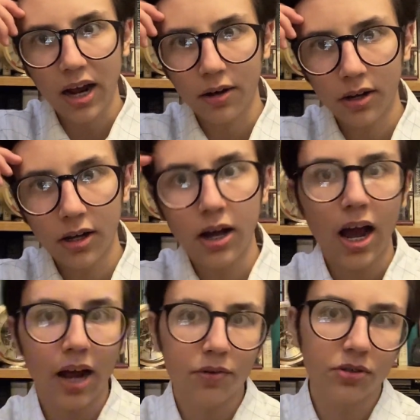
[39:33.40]
a
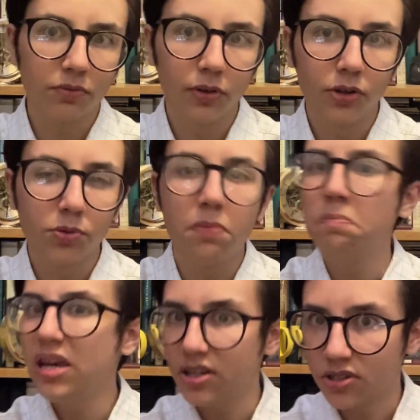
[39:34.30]
House of Lords with
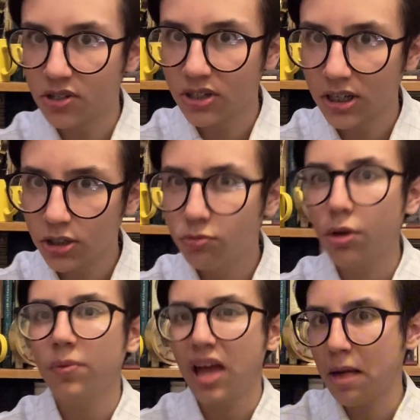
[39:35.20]
ministers in it. You
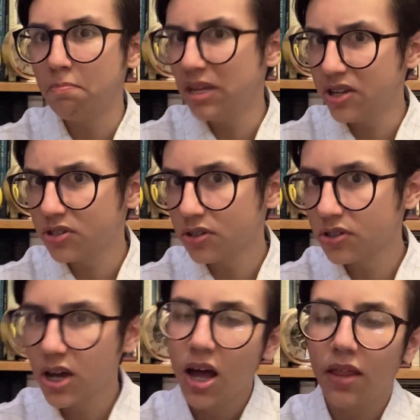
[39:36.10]
don't get ministers.
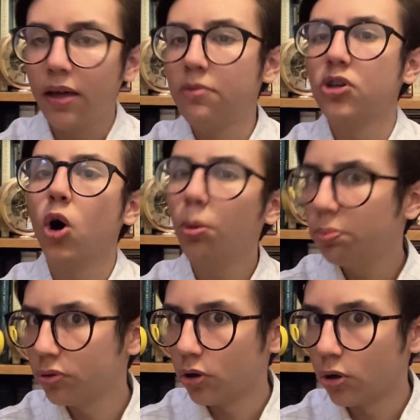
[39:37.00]
There was
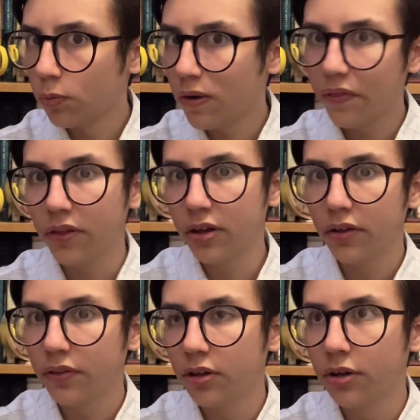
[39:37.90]
uproar when
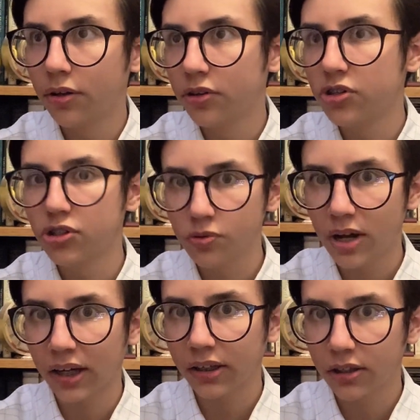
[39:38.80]
the
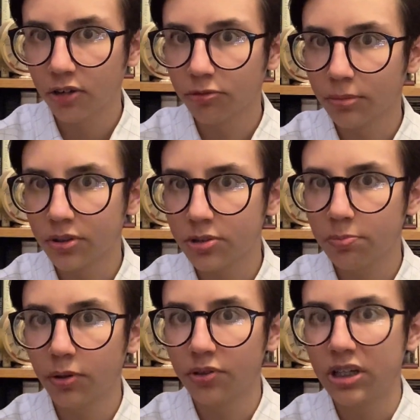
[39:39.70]
Sunak government
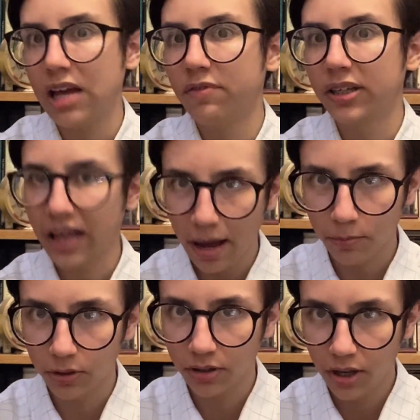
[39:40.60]
put David
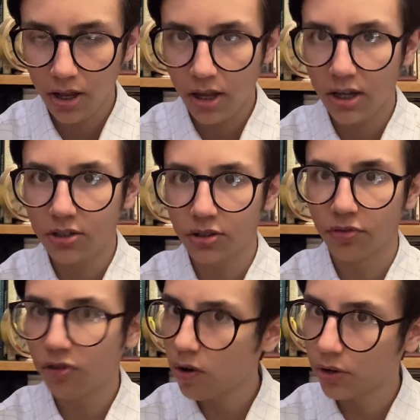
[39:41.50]
Cameron into the
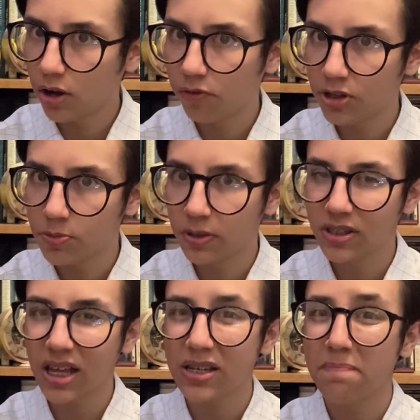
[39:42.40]
Foreign Office, because
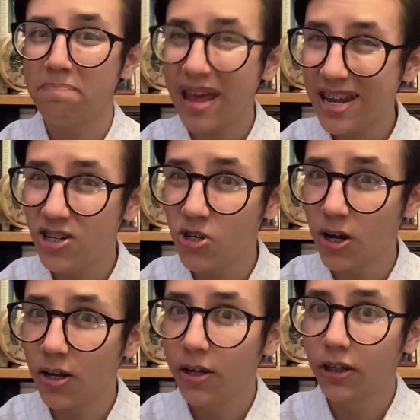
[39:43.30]
that's a major
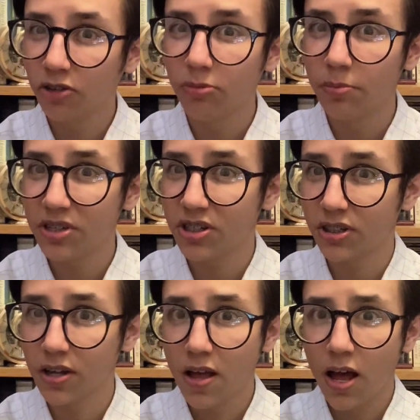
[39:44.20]
government
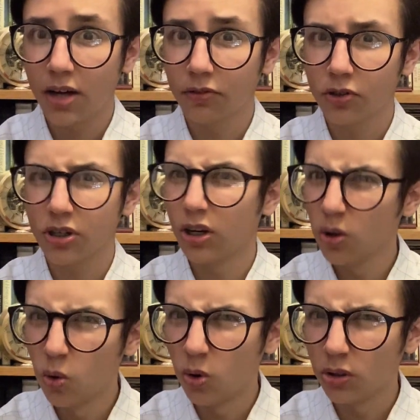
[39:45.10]
position. And of course, a
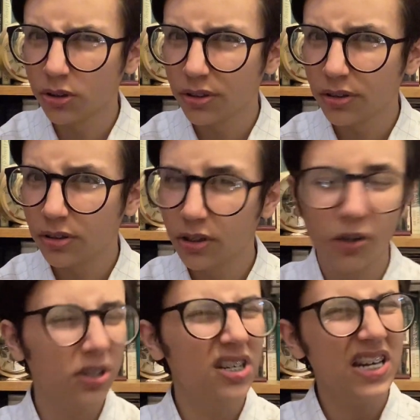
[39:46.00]
lord
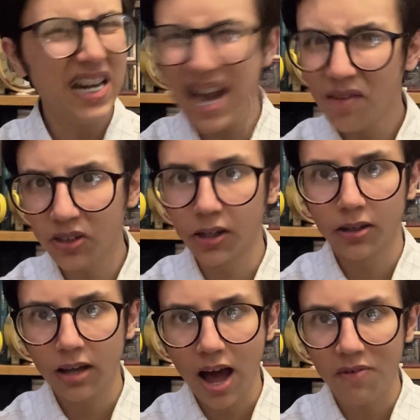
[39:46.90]
could never
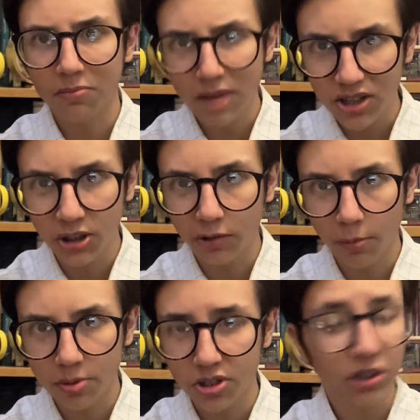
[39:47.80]
have a major
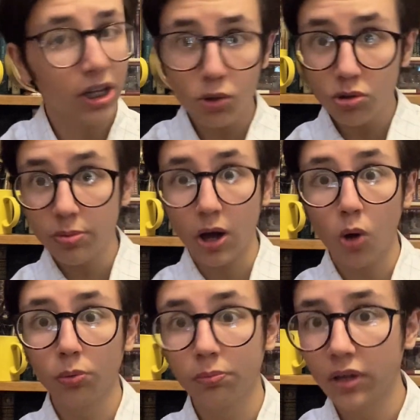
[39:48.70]
government position. There used to be
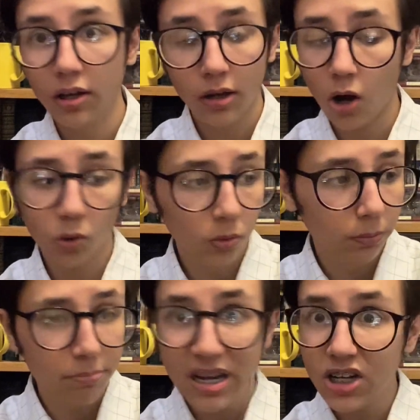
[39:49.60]
whole
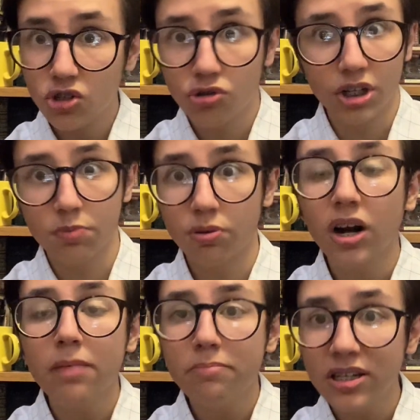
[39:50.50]
ministries,
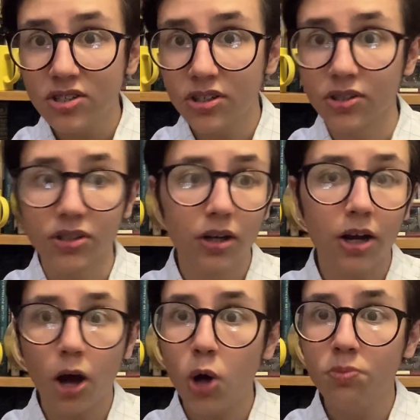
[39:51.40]
prime ministers and
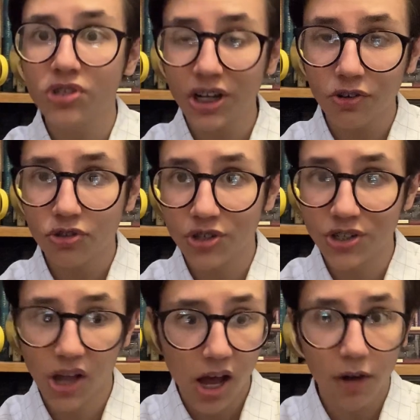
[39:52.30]
home secretaries
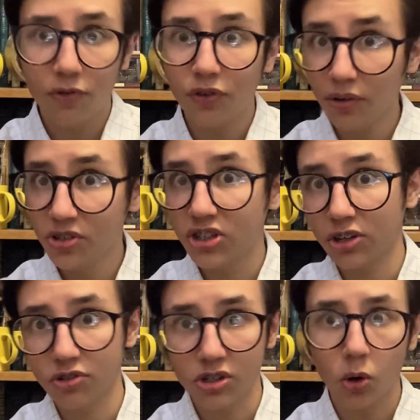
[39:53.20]
and foreign
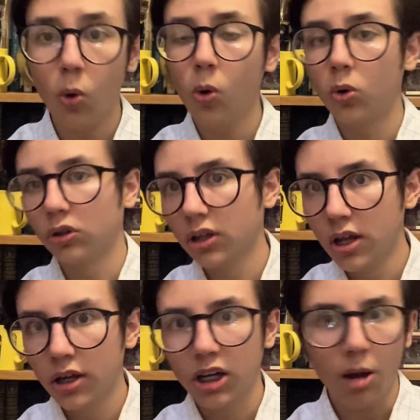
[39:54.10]
secretaries all
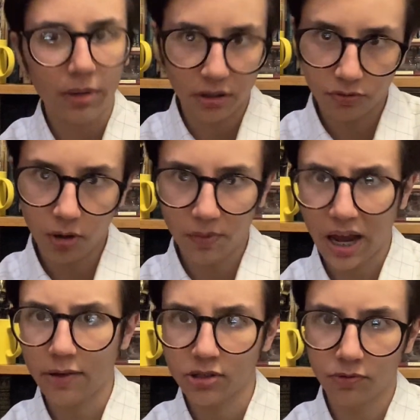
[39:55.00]
coming from the
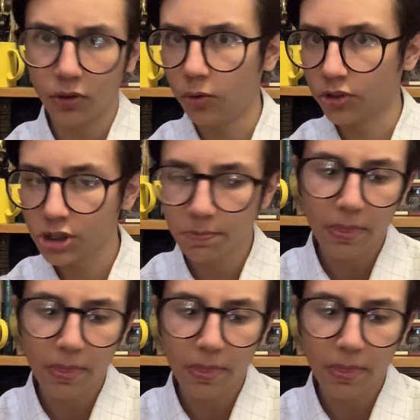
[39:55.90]
House of Lords.